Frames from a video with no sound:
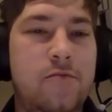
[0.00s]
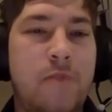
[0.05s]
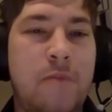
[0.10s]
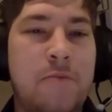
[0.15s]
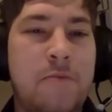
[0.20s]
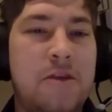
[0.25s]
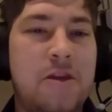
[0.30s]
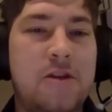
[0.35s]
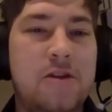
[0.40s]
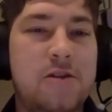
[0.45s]

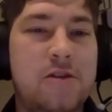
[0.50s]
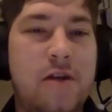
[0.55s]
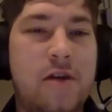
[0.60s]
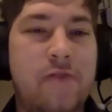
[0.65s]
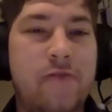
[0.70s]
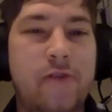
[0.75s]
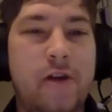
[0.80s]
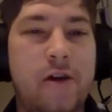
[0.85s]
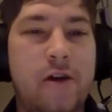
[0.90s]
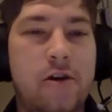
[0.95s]
Maybe they just
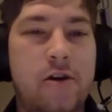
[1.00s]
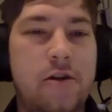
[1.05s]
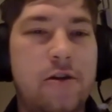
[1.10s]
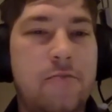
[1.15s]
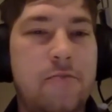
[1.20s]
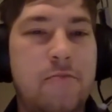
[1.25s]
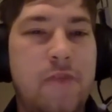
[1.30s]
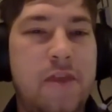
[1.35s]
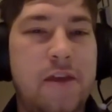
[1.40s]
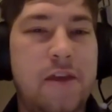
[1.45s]
have like all the
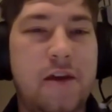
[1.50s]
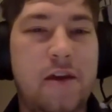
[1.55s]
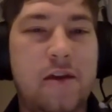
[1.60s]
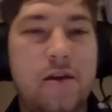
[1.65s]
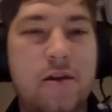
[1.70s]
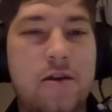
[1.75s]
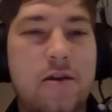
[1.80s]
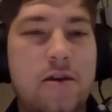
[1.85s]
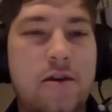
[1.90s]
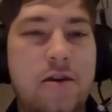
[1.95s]
mythic
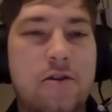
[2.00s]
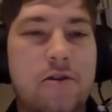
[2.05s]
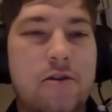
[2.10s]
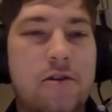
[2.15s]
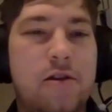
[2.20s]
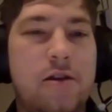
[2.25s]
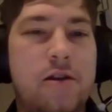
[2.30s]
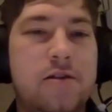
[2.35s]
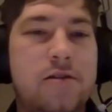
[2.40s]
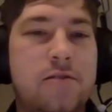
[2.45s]
gear
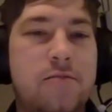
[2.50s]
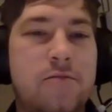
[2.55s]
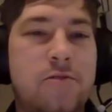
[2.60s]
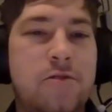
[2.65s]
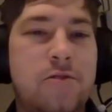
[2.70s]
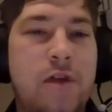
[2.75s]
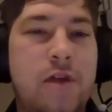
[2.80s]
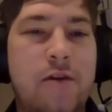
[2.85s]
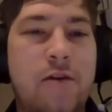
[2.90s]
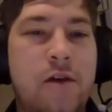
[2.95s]
that lets them do
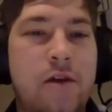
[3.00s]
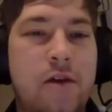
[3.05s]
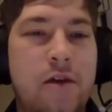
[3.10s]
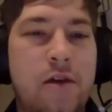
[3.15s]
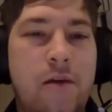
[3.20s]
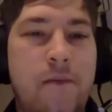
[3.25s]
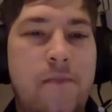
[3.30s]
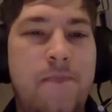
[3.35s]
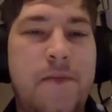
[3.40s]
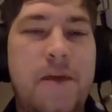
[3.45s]
that.
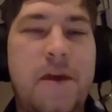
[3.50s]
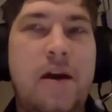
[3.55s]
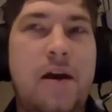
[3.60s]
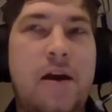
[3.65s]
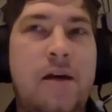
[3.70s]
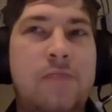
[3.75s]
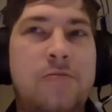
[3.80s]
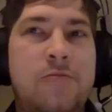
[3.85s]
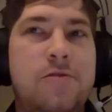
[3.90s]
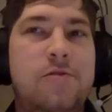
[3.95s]
Yeah,
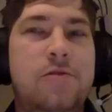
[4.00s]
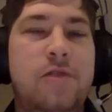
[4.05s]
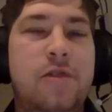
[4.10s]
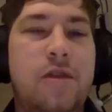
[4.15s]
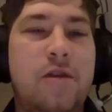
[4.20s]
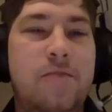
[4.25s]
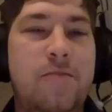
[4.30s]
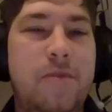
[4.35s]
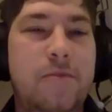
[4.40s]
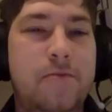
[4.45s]
absolutely.
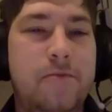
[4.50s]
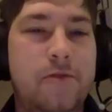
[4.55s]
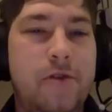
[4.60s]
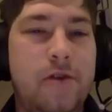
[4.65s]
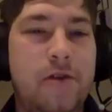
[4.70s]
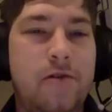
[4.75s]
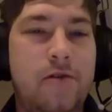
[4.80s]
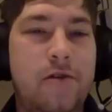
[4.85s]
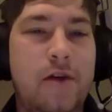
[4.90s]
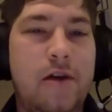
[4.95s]
There are people who
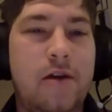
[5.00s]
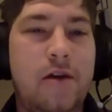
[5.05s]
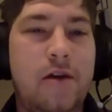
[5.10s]
can do that.